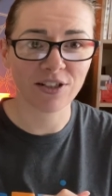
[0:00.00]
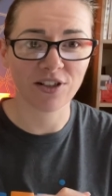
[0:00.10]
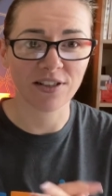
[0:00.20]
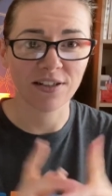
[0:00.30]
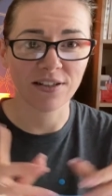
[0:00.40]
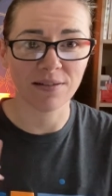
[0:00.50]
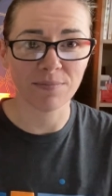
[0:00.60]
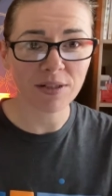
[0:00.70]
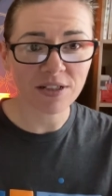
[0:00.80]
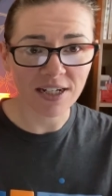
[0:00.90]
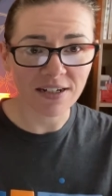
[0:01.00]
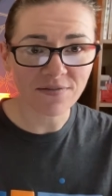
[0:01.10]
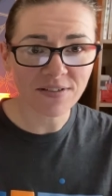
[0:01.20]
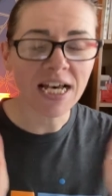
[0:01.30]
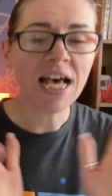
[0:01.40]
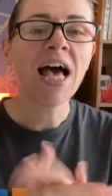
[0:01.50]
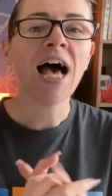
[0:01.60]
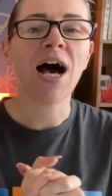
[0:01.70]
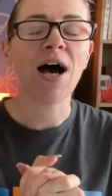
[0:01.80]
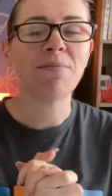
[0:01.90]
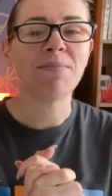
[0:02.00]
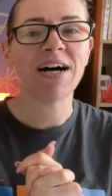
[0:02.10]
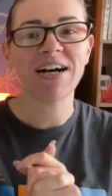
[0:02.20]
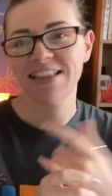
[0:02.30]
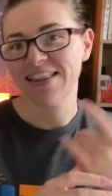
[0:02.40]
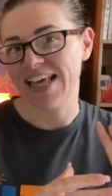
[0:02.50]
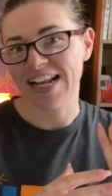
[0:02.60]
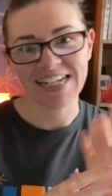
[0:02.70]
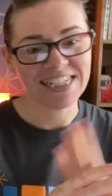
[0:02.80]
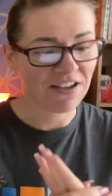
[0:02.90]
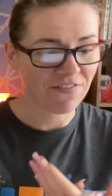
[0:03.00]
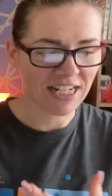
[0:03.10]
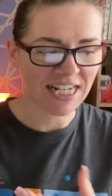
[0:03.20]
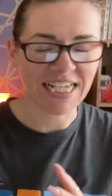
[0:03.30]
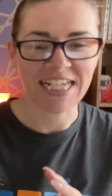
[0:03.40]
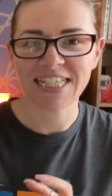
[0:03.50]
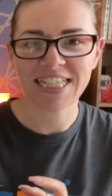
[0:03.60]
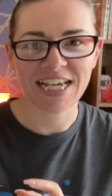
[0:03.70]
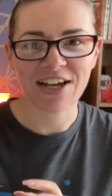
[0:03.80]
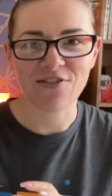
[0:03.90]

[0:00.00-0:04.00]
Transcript: just look at the bookshelves, then definitely stick